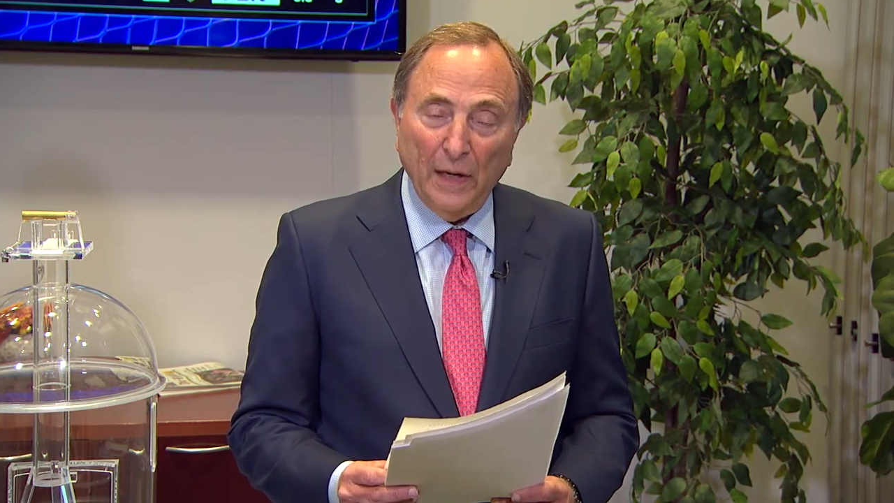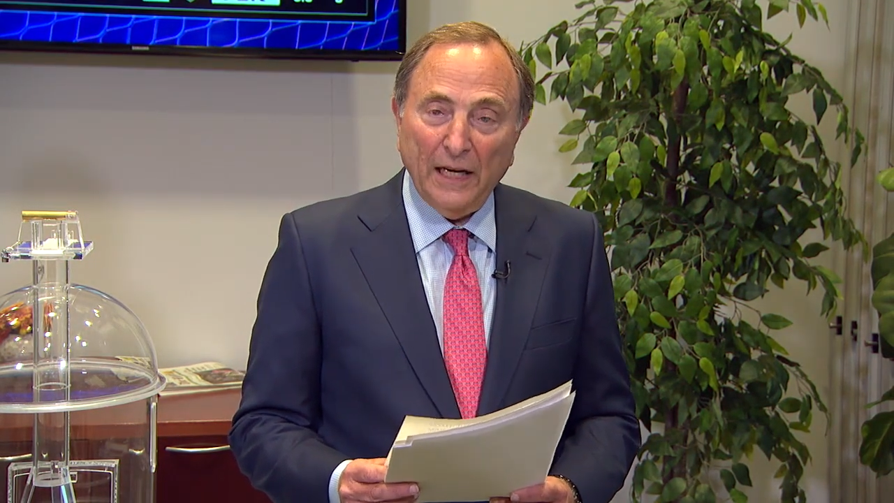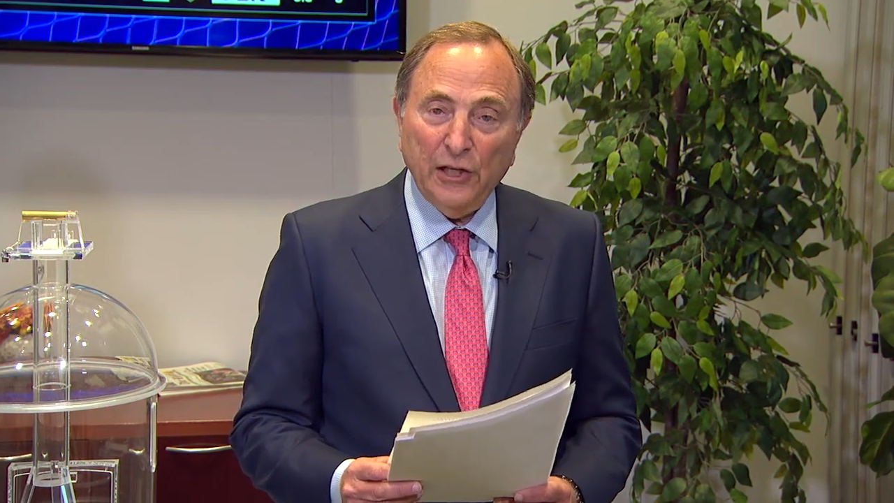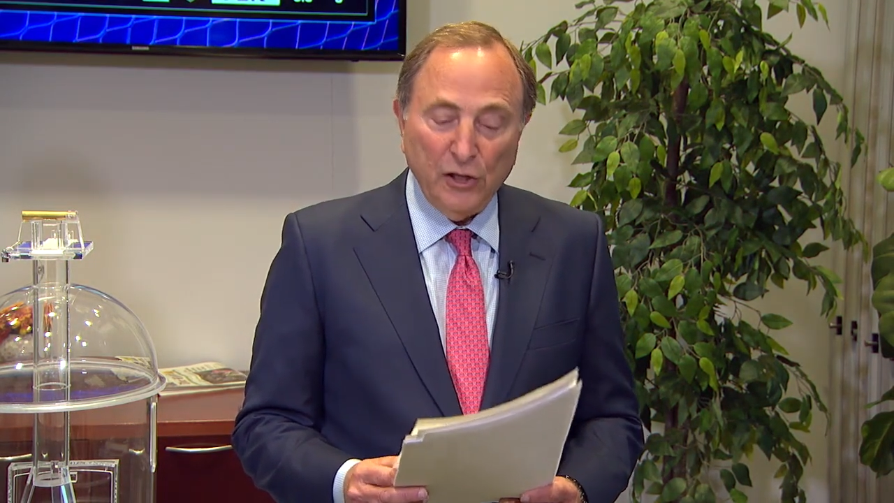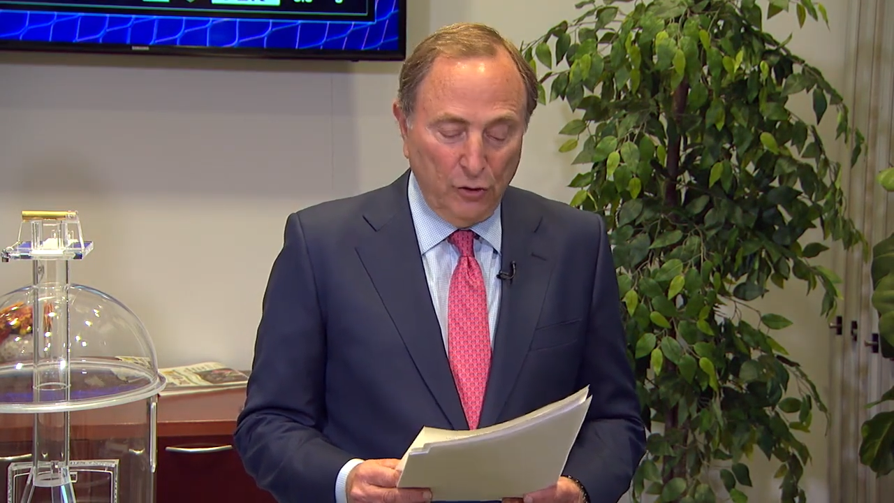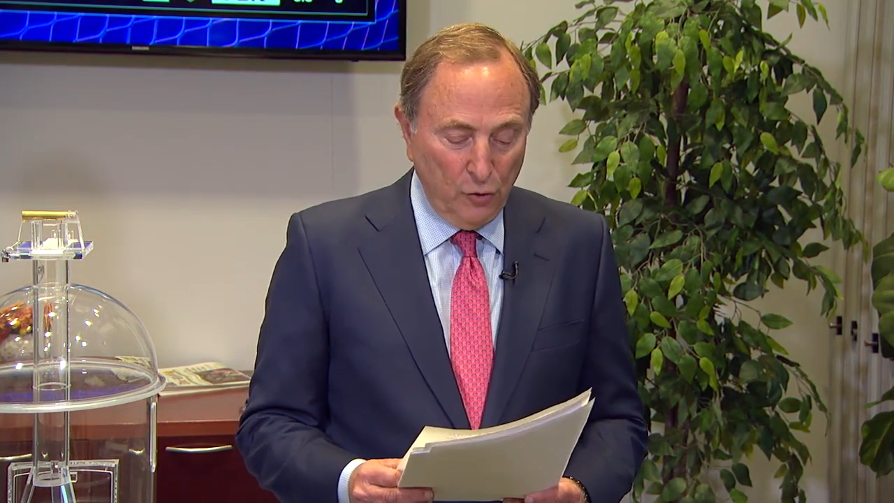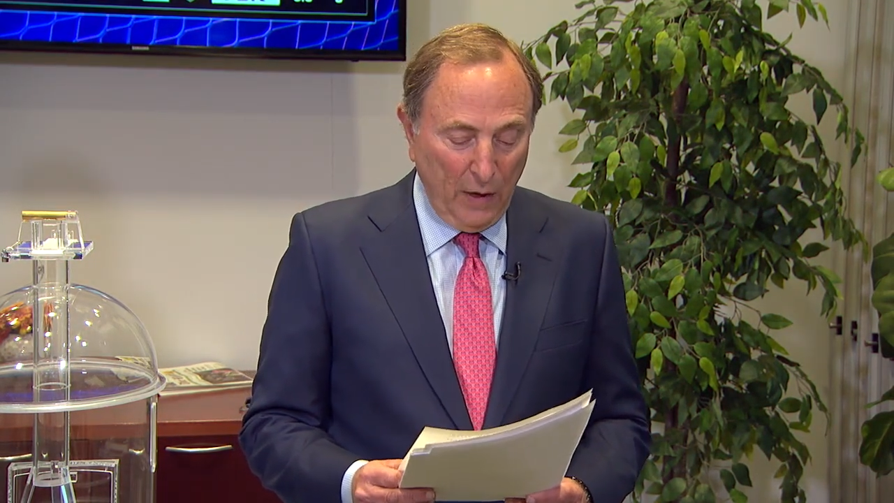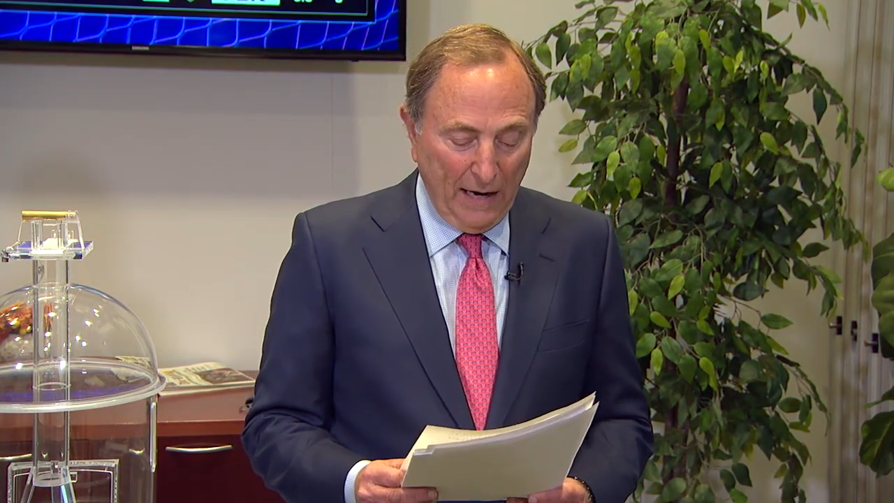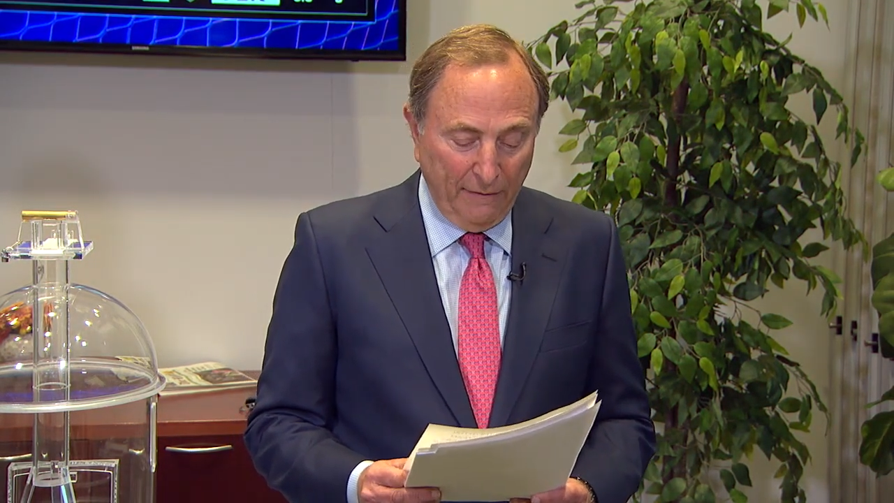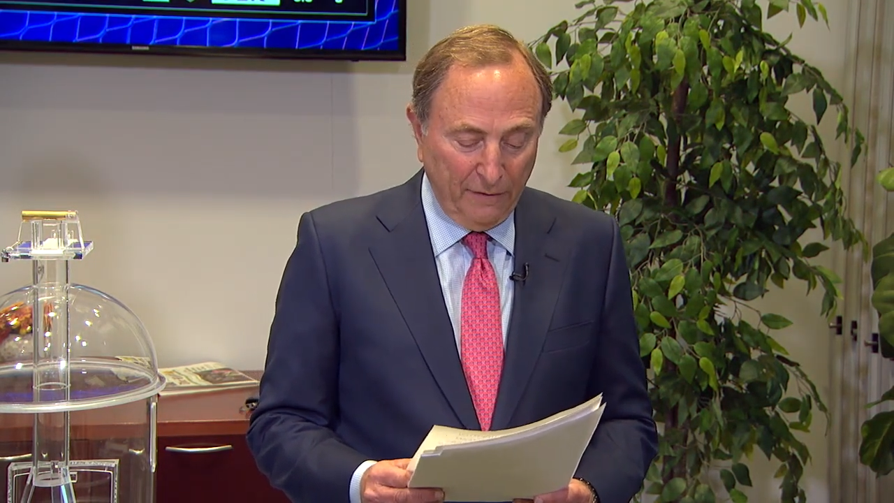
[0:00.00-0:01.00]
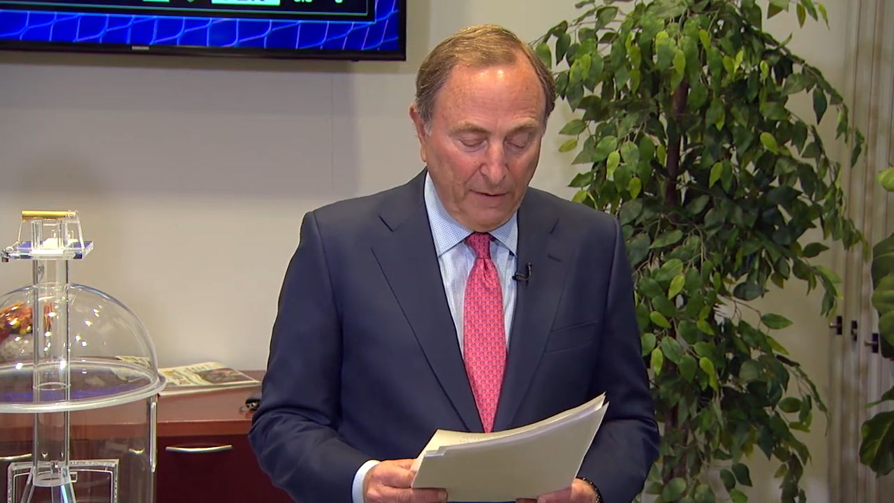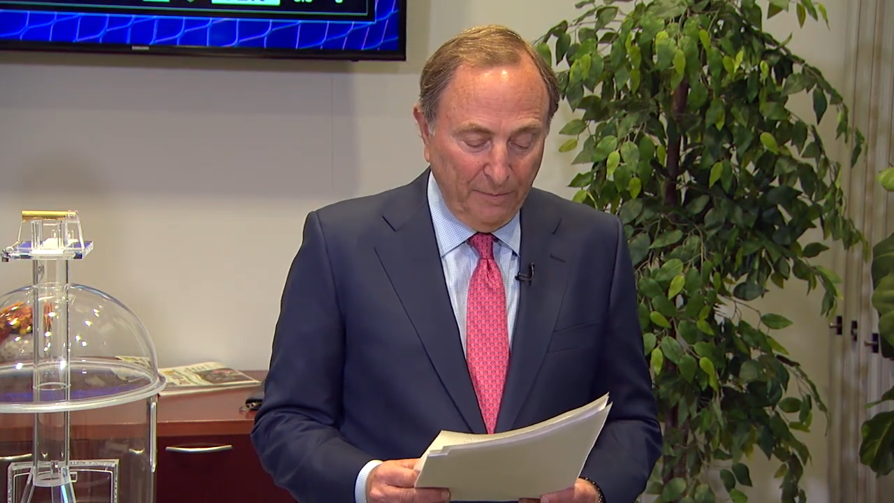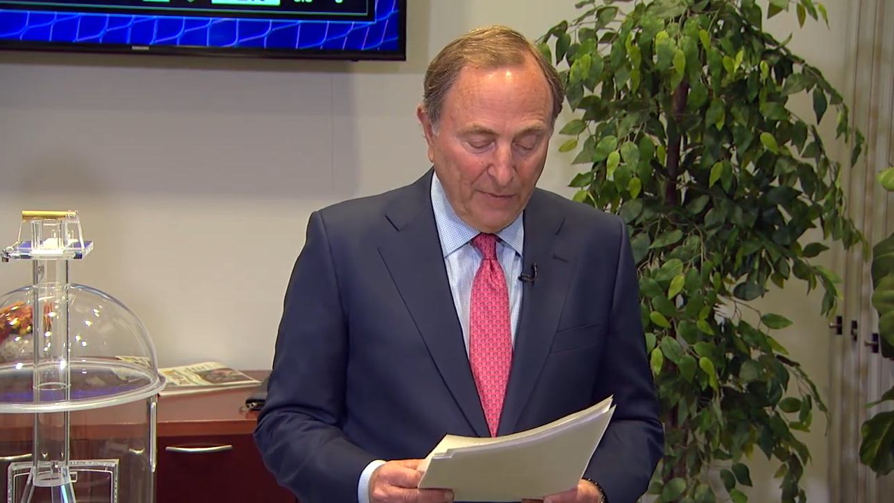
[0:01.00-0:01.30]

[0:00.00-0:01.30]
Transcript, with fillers: NHL draft.